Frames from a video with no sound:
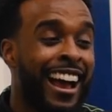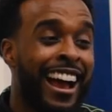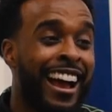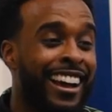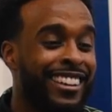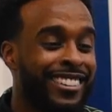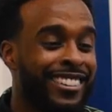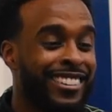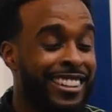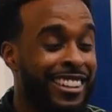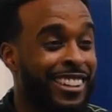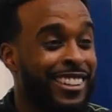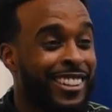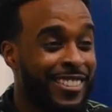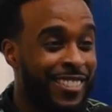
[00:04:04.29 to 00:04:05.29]
I had to
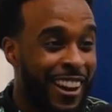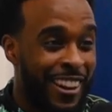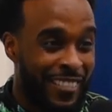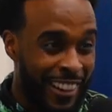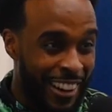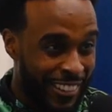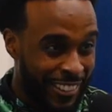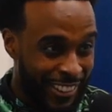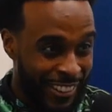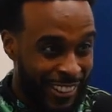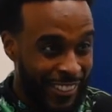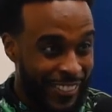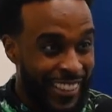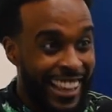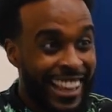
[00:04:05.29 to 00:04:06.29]
sneak into my mom's
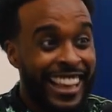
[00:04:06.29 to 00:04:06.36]
room,